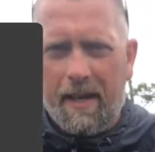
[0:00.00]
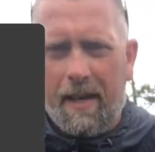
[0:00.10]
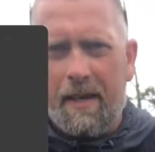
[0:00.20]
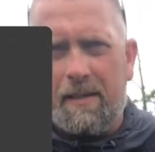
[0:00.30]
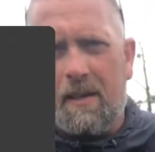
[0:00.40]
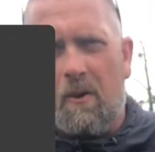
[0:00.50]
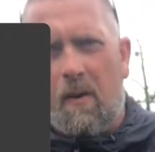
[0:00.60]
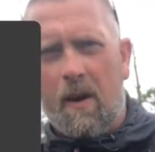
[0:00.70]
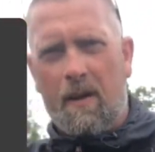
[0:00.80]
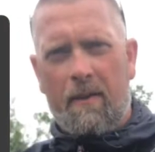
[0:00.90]
here
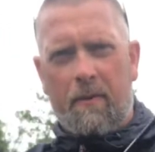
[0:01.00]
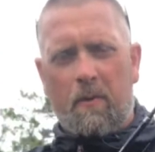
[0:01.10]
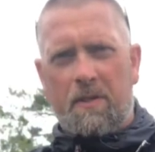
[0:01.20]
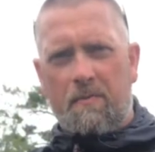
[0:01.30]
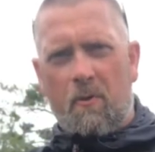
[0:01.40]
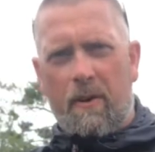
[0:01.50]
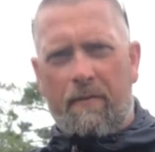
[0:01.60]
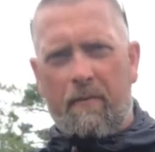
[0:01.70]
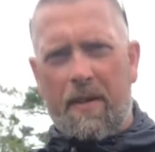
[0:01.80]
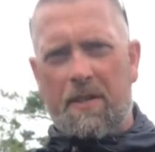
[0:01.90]
so uh, if you want some more
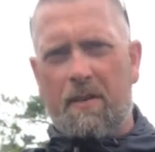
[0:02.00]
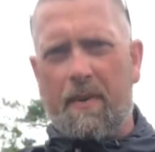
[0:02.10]
information